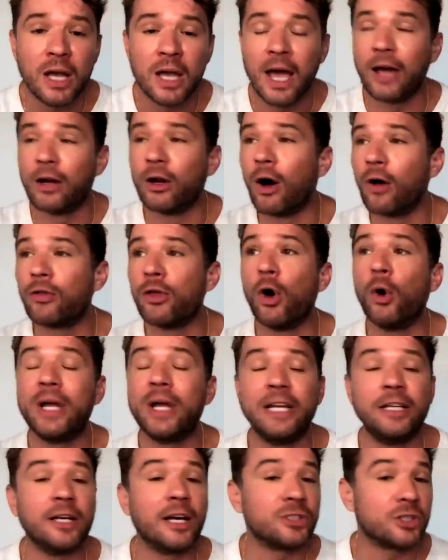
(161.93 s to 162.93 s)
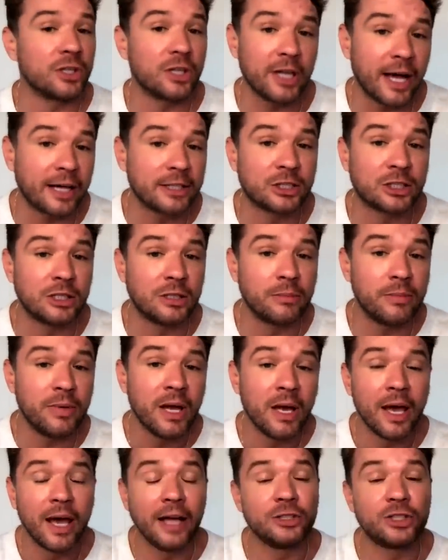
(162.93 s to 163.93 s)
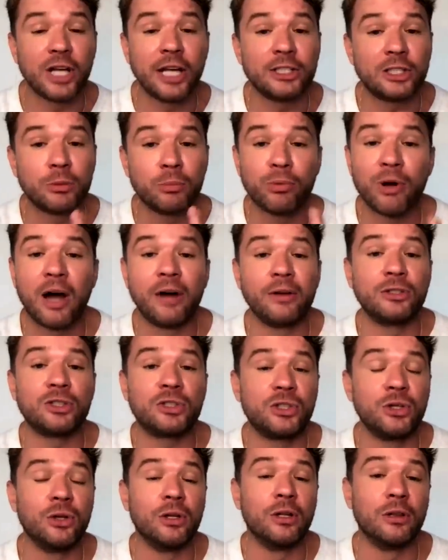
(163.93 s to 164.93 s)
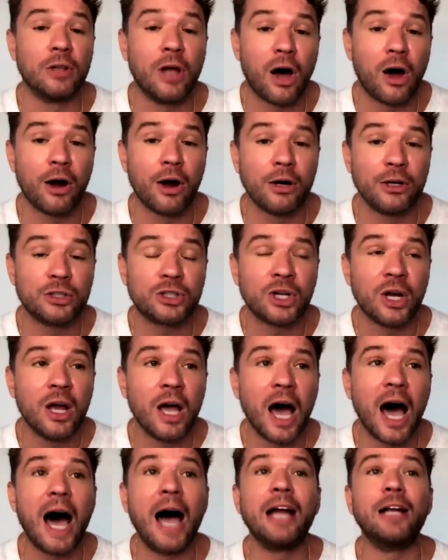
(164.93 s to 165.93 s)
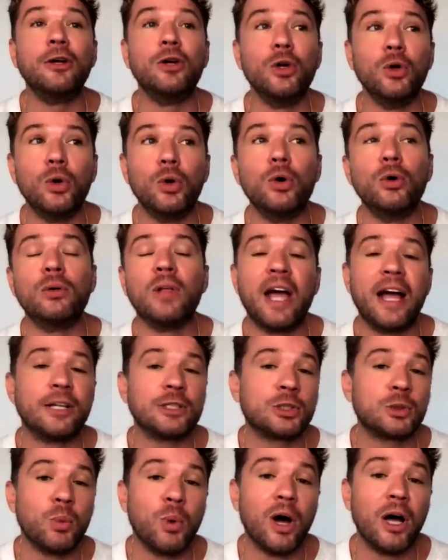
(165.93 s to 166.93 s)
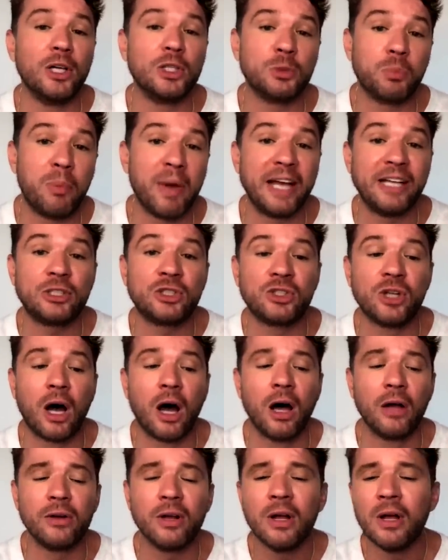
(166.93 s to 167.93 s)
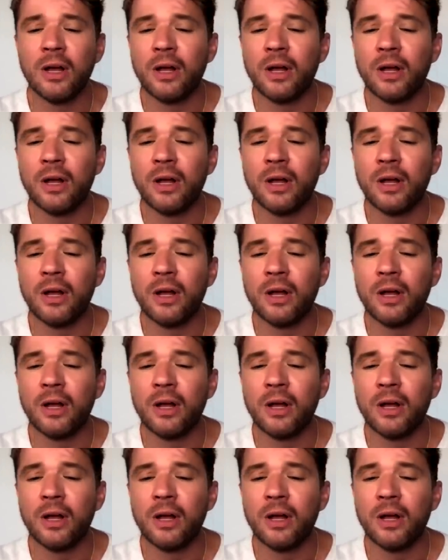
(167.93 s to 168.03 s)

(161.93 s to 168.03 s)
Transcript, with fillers: And although he doesn't catch him, and Jason Brown is still at large, I knew who Lance was based on